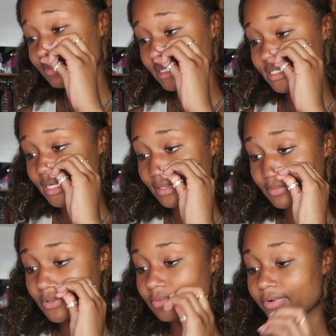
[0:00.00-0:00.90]
is my
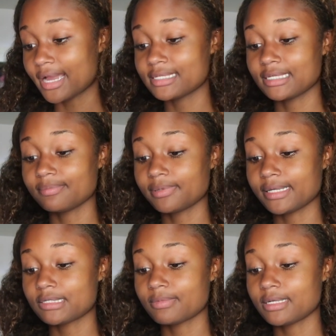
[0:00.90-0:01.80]
sun, moon, rising
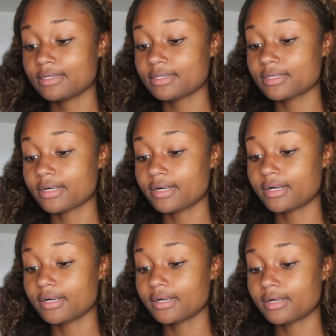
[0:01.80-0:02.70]
placement?
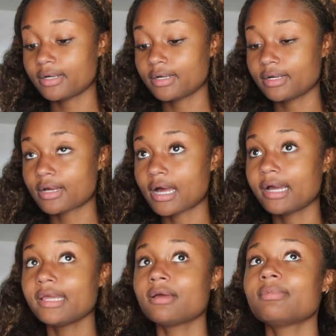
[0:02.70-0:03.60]

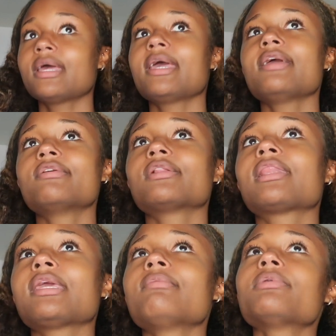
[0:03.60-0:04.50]
I am a
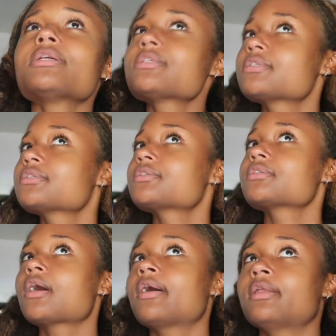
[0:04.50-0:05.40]
Libra
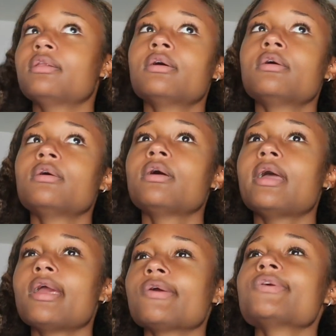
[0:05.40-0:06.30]
sun,
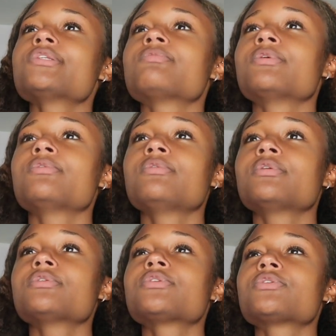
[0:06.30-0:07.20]
Aries
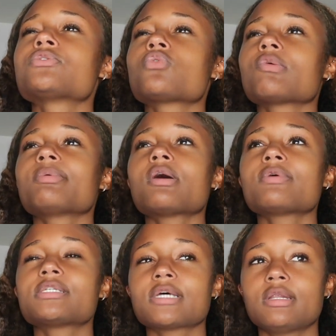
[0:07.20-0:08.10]
moon,
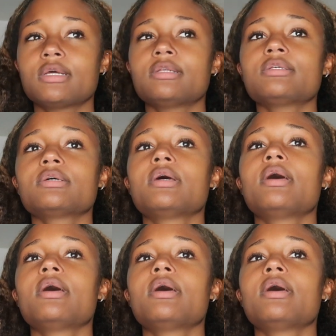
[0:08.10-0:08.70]
Scorpio ascendant.